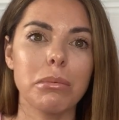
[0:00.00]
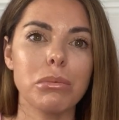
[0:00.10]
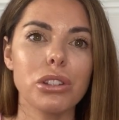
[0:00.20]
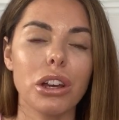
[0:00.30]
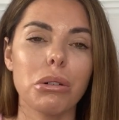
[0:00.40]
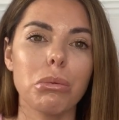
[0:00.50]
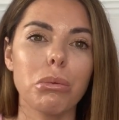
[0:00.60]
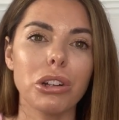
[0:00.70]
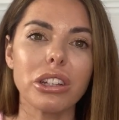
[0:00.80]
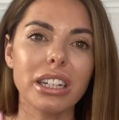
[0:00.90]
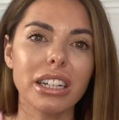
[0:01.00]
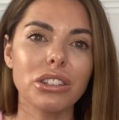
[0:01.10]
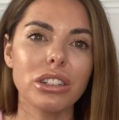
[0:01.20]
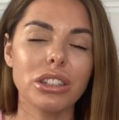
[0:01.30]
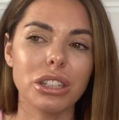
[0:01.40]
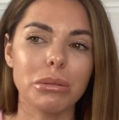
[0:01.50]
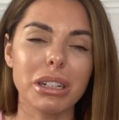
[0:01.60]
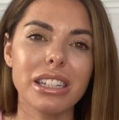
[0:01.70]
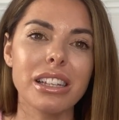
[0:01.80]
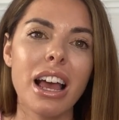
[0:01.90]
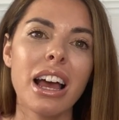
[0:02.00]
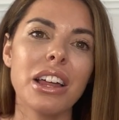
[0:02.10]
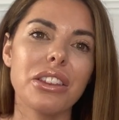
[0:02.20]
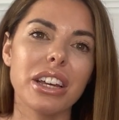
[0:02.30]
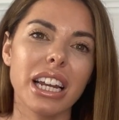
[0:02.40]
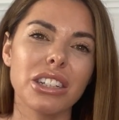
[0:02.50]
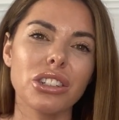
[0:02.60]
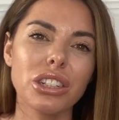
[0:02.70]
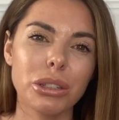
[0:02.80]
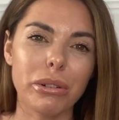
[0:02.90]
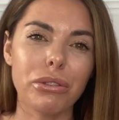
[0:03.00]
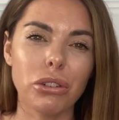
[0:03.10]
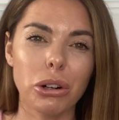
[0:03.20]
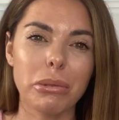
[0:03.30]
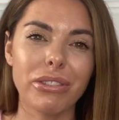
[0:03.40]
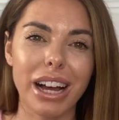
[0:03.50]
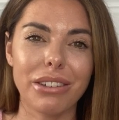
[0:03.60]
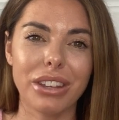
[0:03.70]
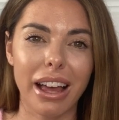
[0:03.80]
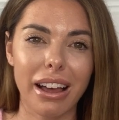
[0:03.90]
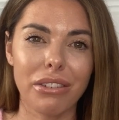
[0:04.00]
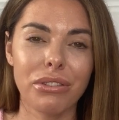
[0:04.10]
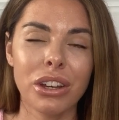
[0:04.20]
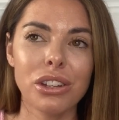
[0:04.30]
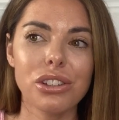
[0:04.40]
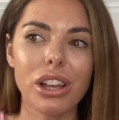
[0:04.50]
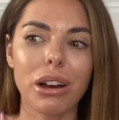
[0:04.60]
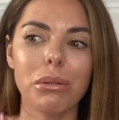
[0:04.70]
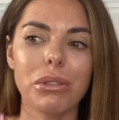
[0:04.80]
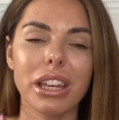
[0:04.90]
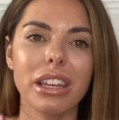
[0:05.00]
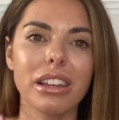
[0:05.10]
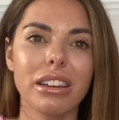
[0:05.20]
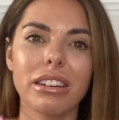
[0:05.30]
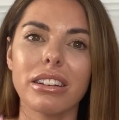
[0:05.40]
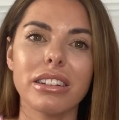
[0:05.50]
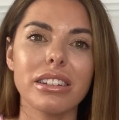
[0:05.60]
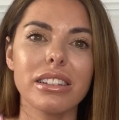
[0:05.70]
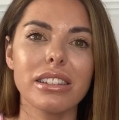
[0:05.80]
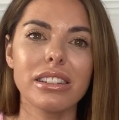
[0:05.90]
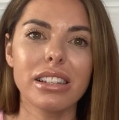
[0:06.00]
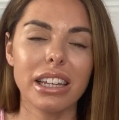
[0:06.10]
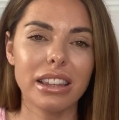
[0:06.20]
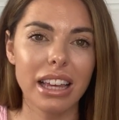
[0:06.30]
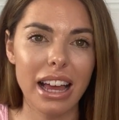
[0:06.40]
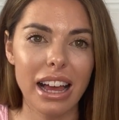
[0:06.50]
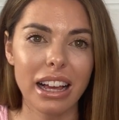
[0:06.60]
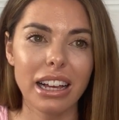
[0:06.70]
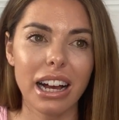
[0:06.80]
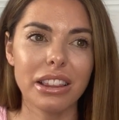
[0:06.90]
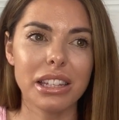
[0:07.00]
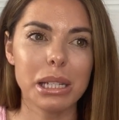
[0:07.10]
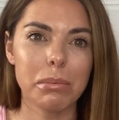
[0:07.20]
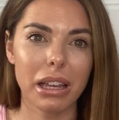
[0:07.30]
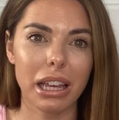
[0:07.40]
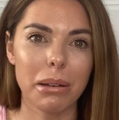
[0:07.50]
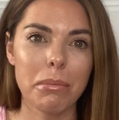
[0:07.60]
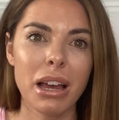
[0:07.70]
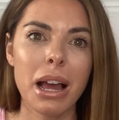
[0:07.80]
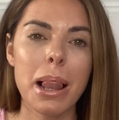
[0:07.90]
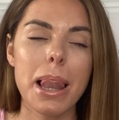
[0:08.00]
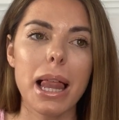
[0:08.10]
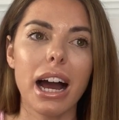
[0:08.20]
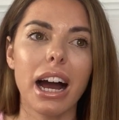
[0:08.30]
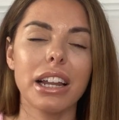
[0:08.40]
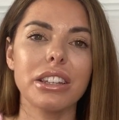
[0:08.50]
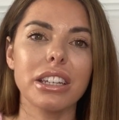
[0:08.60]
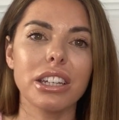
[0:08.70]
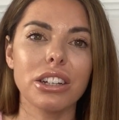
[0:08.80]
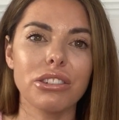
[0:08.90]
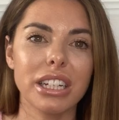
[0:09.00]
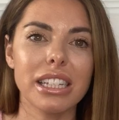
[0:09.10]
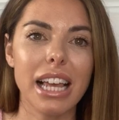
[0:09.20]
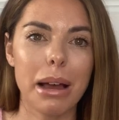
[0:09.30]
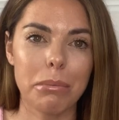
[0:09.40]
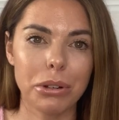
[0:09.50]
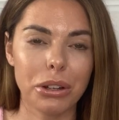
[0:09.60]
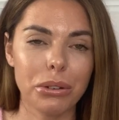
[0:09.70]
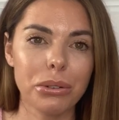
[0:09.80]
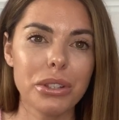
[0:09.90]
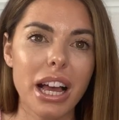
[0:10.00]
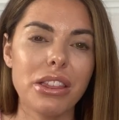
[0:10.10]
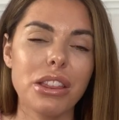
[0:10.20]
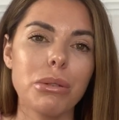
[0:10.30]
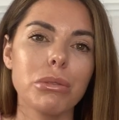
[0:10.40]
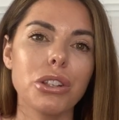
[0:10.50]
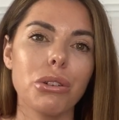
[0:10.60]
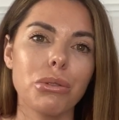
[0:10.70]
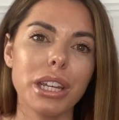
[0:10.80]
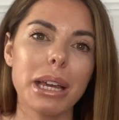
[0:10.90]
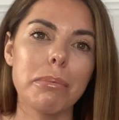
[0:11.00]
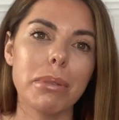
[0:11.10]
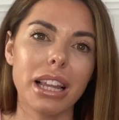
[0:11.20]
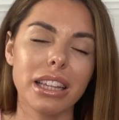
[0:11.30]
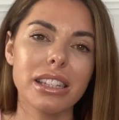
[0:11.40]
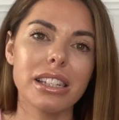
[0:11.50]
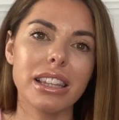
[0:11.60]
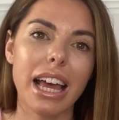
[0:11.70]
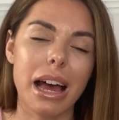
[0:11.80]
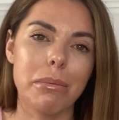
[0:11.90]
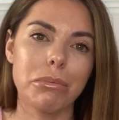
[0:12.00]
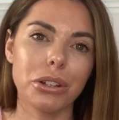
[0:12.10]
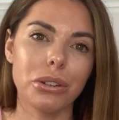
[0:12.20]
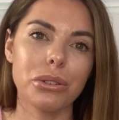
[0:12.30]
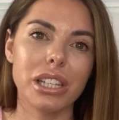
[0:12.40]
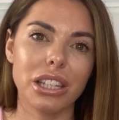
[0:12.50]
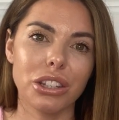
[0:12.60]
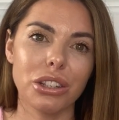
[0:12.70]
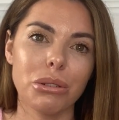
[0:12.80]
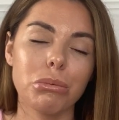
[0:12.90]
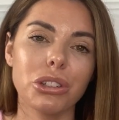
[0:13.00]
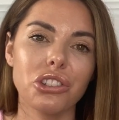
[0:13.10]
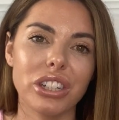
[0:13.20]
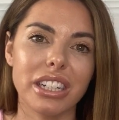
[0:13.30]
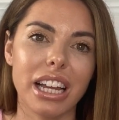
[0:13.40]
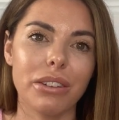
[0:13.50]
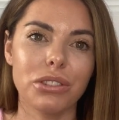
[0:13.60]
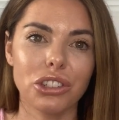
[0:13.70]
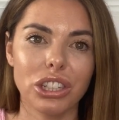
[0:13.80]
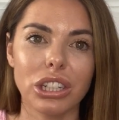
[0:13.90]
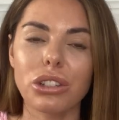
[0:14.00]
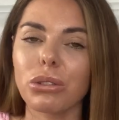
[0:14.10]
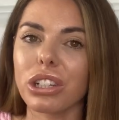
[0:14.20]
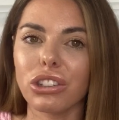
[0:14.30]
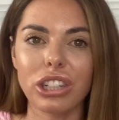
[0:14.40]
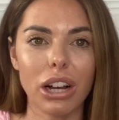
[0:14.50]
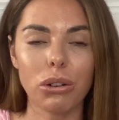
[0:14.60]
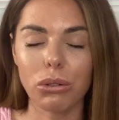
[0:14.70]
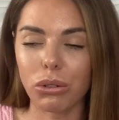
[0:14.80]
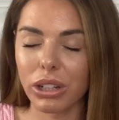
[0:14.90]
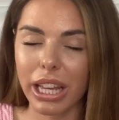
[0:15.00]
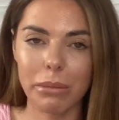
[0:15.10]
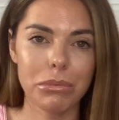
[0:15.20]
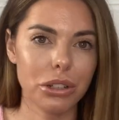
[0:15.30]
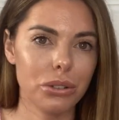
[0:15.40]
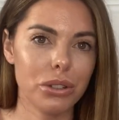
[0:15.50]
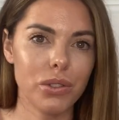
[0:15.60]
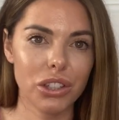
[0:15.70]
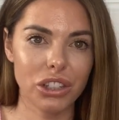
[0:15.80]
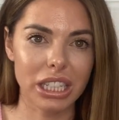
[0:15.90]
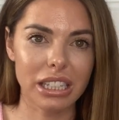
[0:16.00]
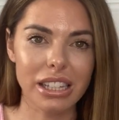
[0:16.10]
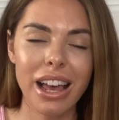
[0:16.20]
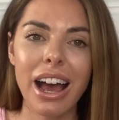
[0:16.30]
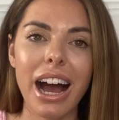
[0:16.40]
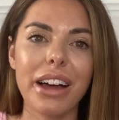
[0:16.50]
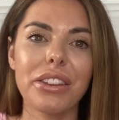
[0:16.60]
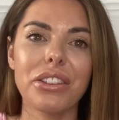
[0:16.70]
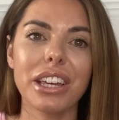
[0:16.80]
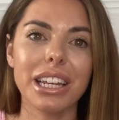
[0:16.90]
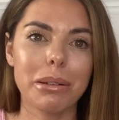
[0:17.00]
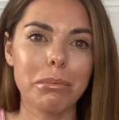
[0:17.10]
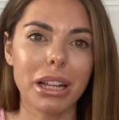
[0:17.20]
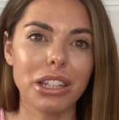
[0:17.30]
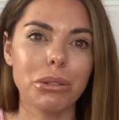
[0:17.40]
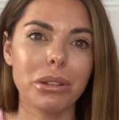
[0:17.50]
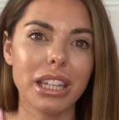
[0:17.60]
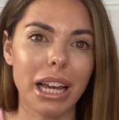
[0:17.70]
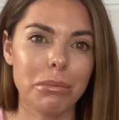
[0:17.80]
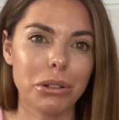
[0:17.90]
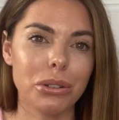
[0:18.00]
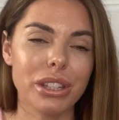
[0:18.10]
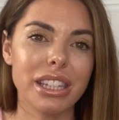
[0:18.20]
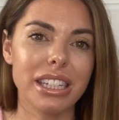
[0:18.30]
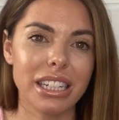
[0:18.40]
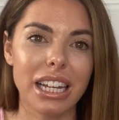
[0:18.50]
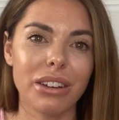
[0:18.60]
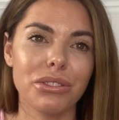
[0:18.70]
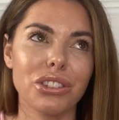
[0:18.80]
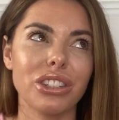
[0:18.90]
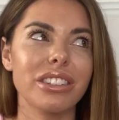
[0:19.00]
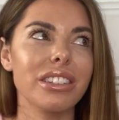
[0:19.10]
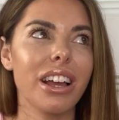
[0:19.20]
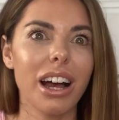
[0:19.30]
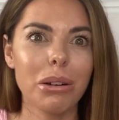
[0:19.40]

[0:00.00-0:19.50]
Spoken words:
So what you can actually do is, they can actually do a form of IVF. So they can take the egg and the sperm, and they can create embryos, and then they would only implant the embryos in you which didn't have the genes. So they can check all the embryos for the genes, and then they can implant you with the embryos that didn't have the genes. How